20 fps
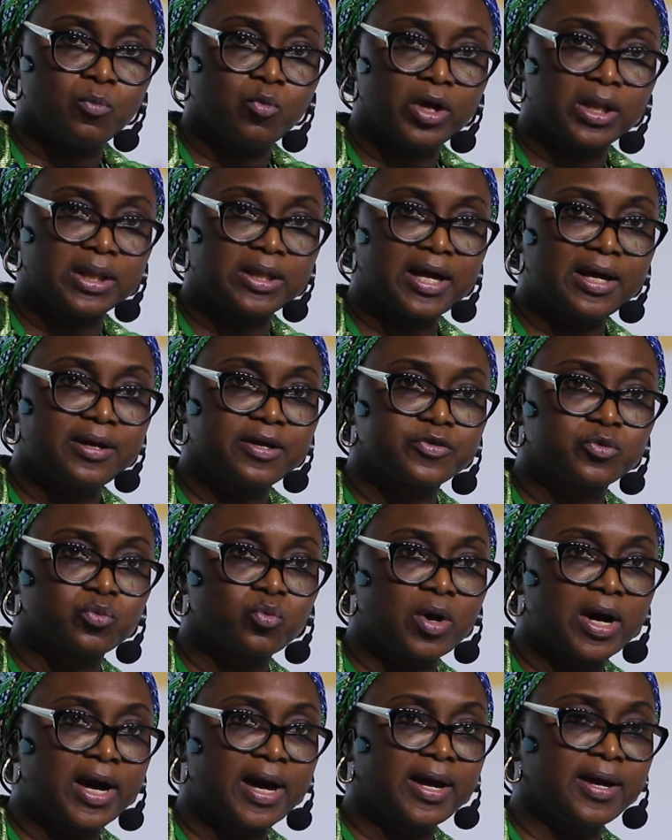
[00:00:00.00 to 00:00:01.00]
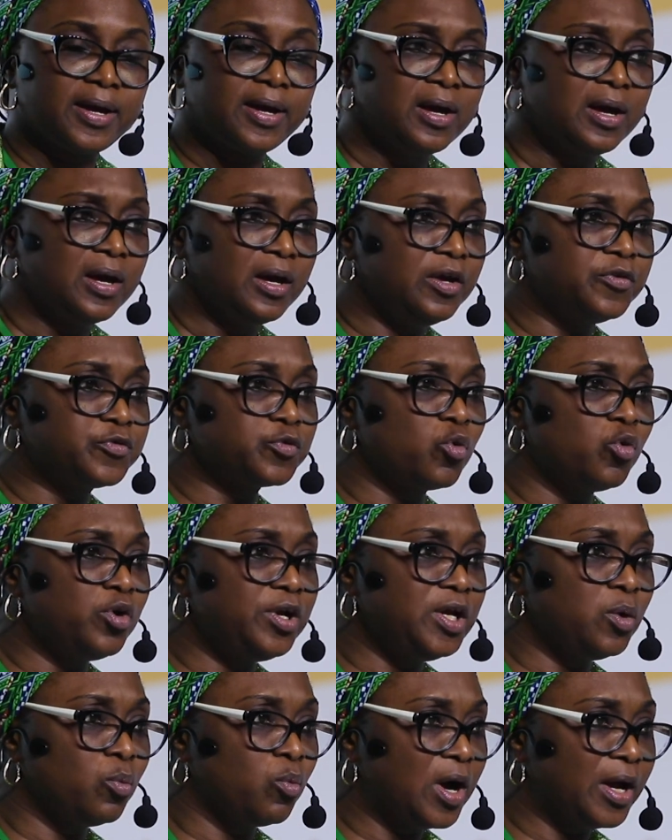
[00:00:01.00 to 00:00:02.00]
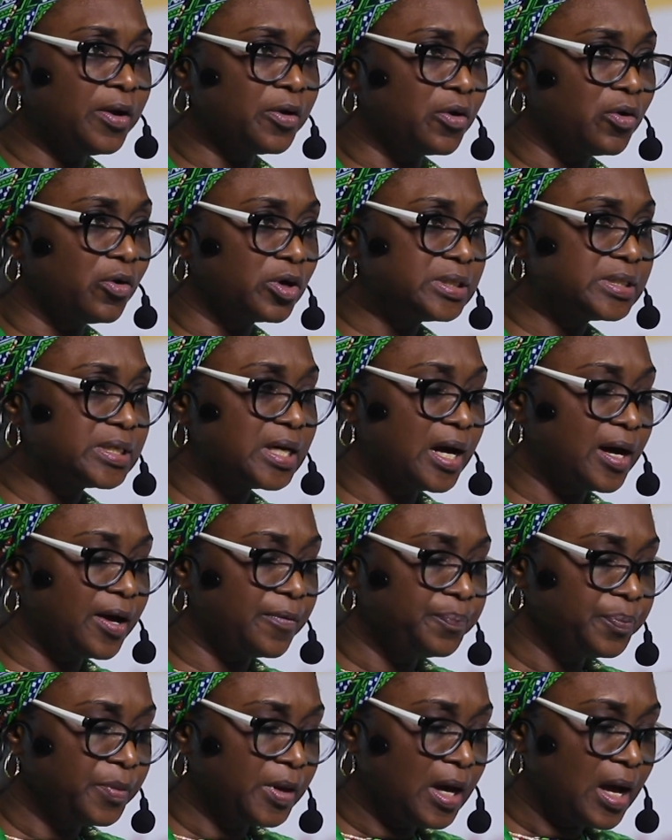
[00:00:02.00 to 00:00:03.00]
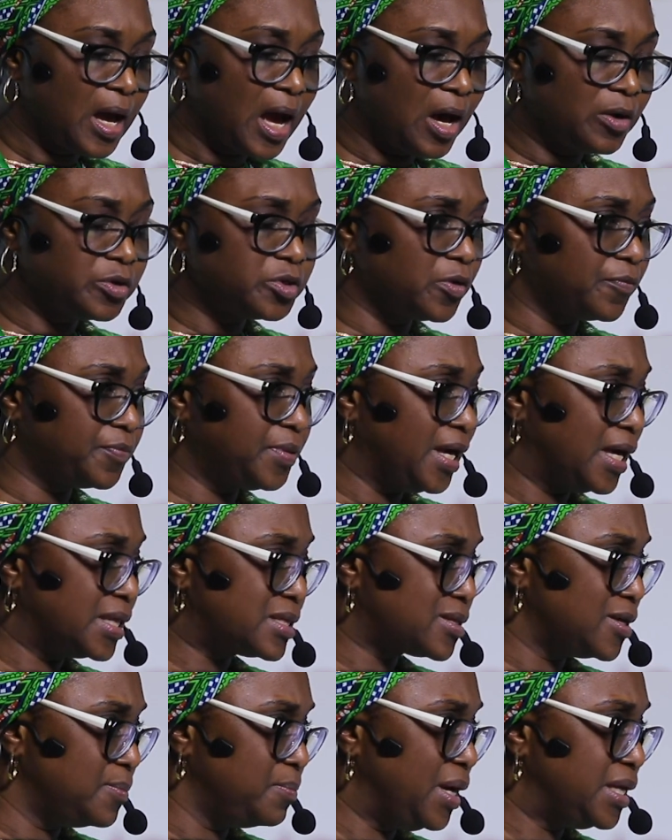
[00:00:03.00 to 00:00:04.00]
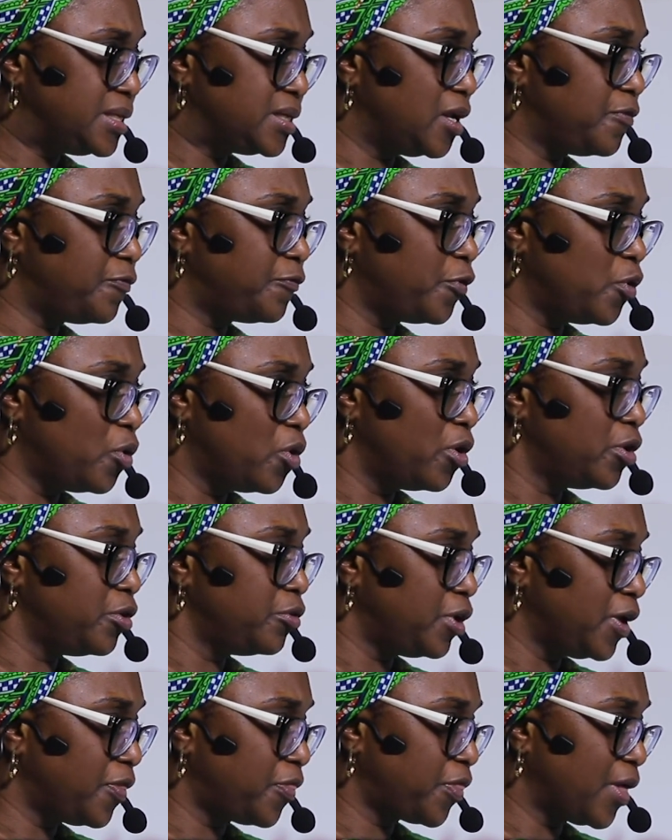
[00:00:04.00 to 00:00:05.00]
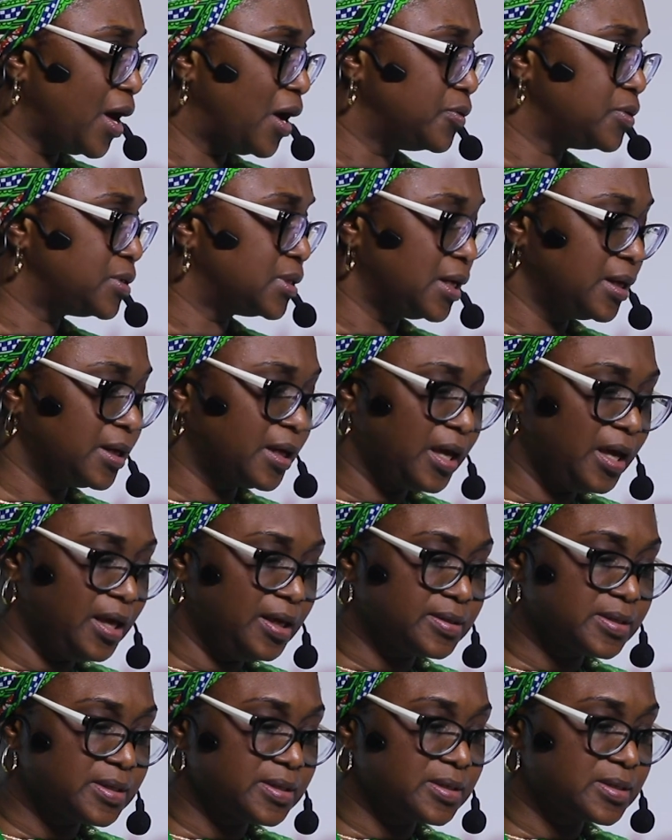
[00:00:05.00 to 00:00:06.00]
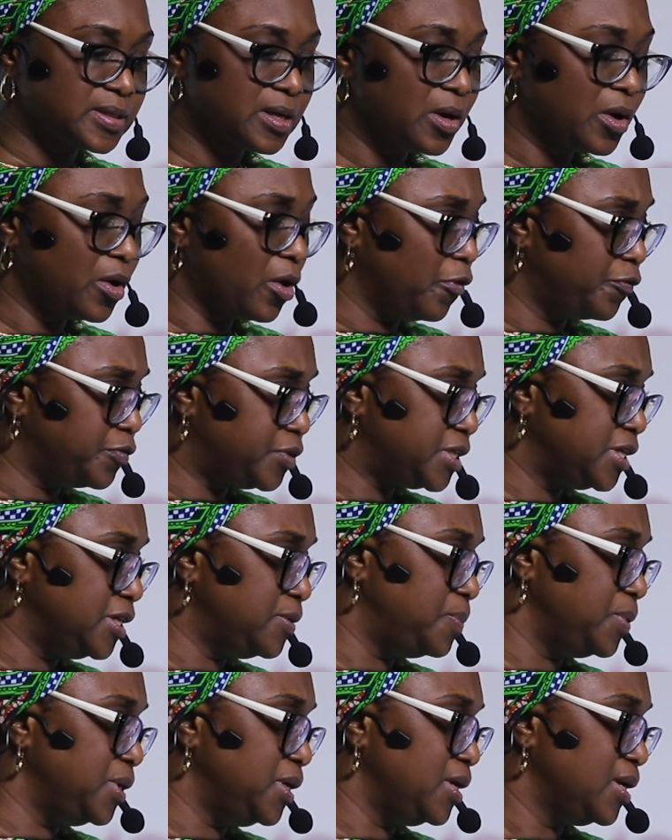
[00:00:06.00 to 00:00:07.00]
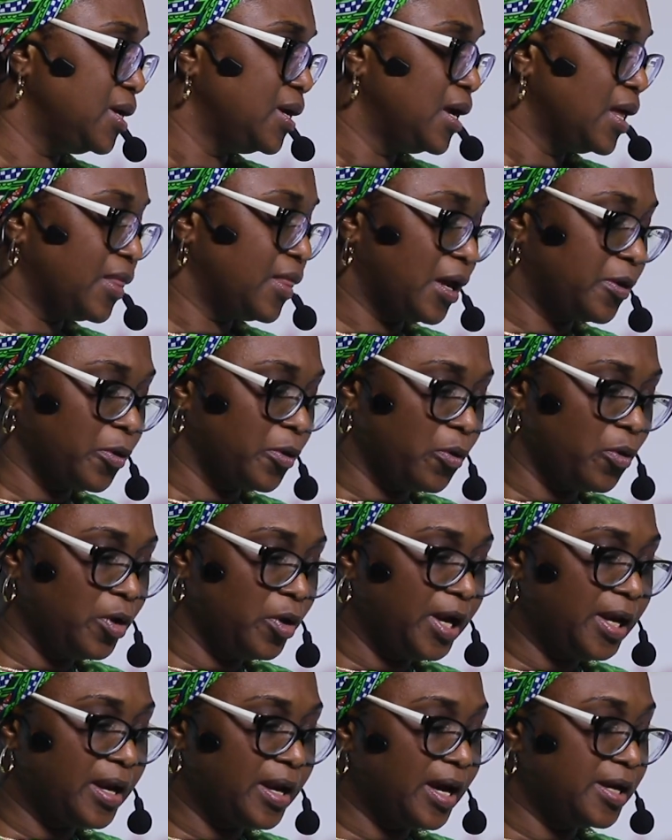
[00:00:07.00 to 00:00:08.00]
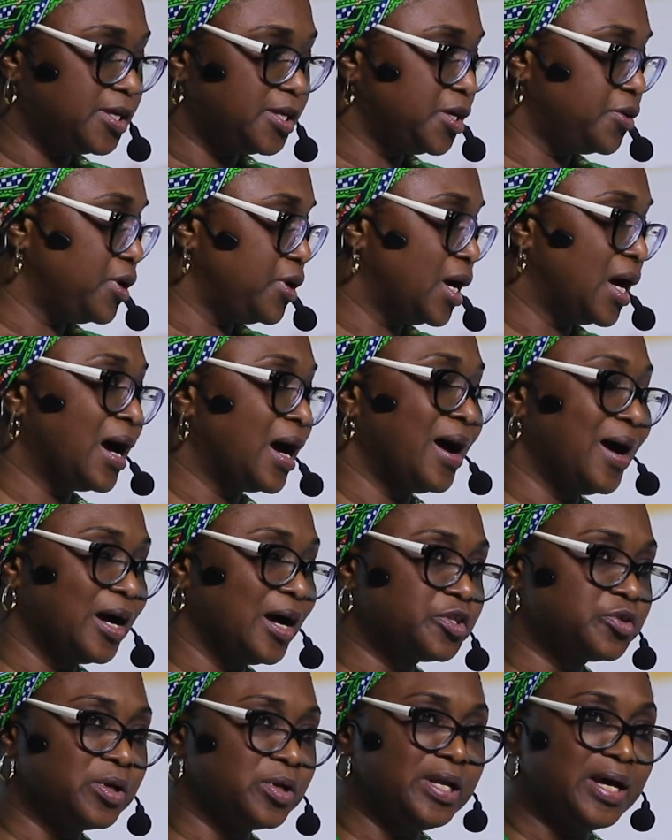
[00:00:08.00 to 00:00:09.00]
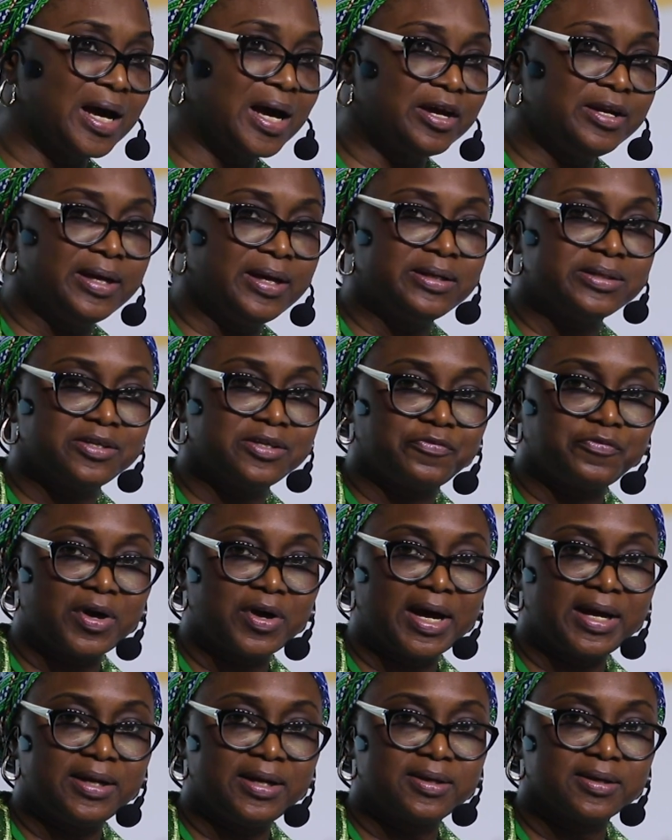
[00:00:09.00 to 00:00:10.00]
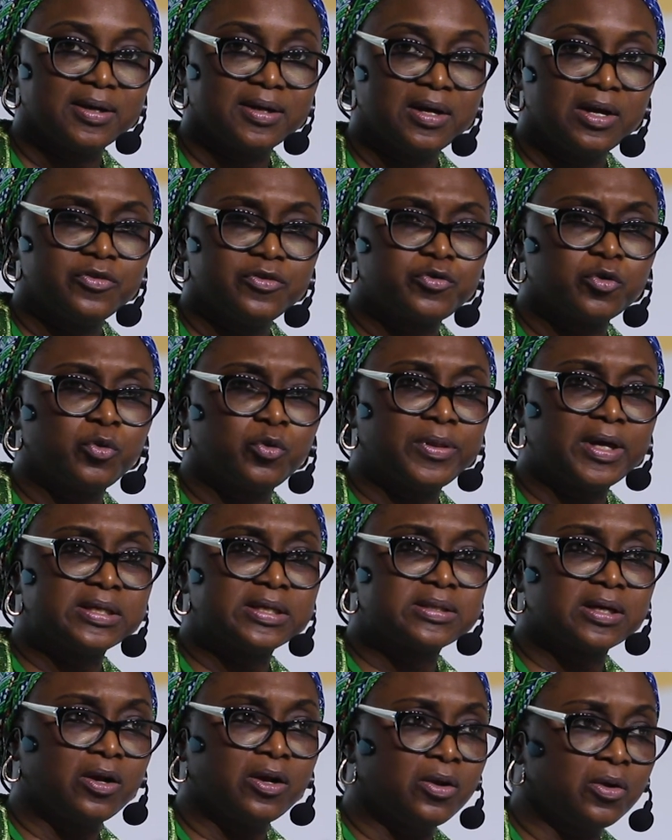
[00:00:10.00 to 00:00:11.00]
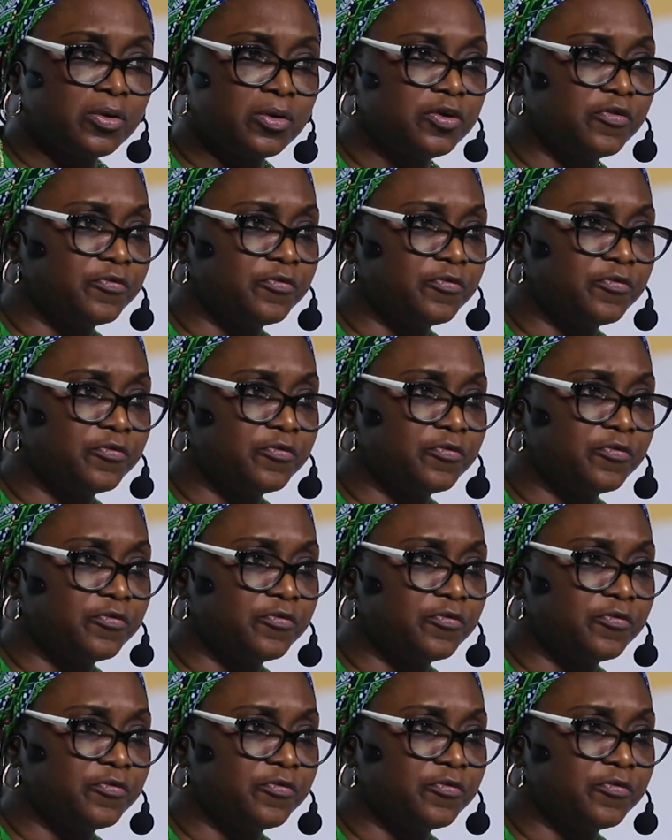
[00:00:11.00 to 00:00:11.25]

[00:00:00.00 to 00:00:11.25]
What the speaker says: well, that is why it's only 1/4 out of the estimated 400,000 cases of TB that occur in Nigeria are actually identified. So there's a lot